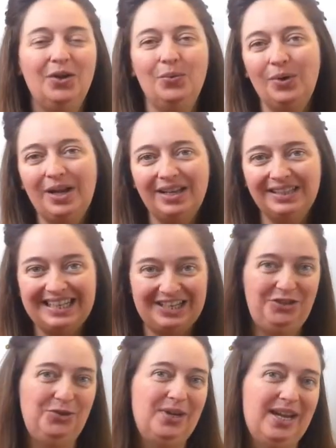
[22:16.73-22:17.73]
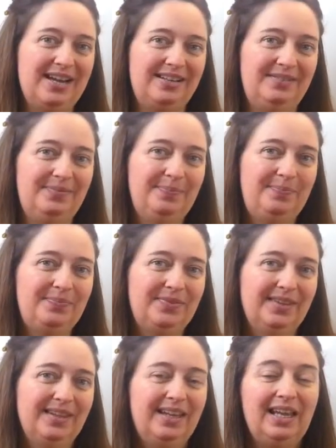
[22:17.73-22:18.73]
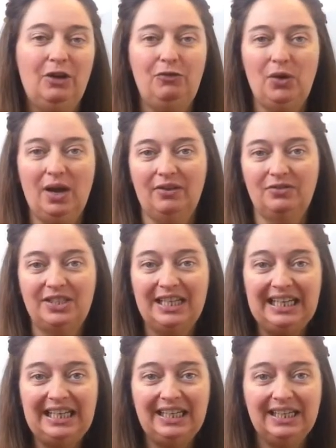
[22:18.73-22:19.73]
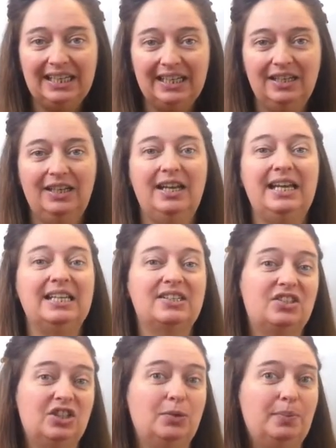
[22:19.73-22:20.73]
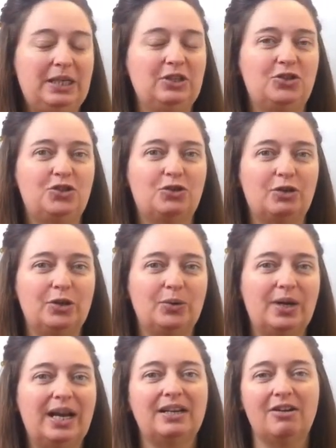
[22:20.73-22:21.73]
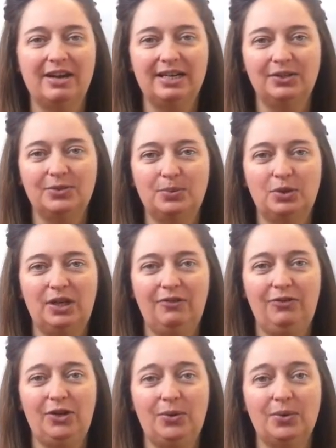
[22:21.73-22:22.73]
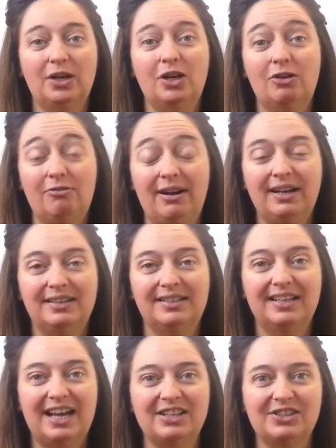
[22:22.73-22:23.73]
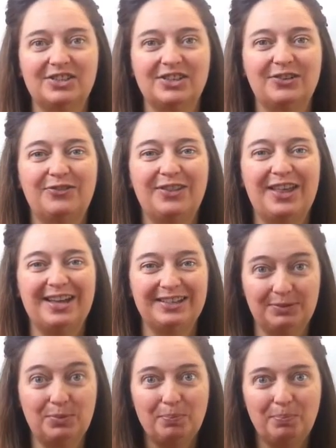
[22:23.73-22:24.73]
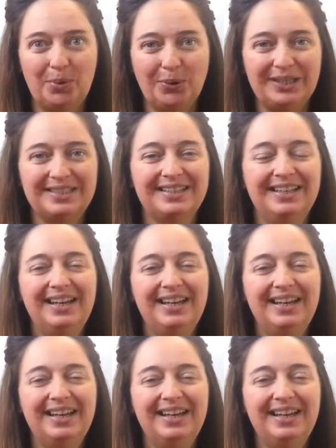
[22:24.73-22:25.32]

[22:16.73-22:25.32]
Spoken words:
Well, yes, you can. If you have T, it still means true, and IELTS will give you a correct answer for that 1 point.